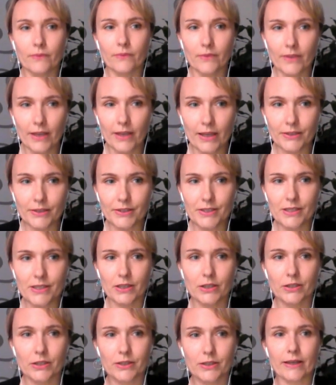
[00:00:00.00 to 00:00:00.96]
that it doesn't
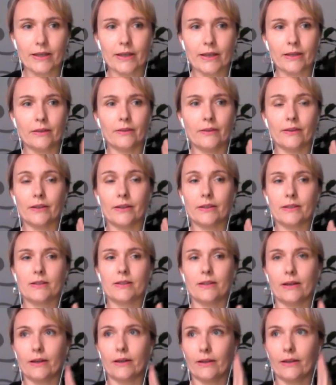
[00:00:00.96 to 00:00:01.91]
contain things
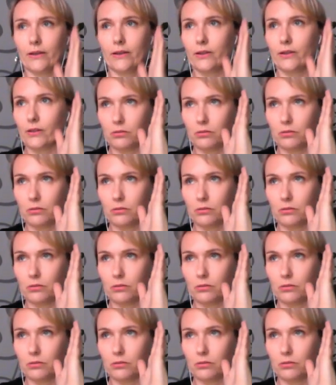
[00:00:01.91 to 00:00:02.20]
like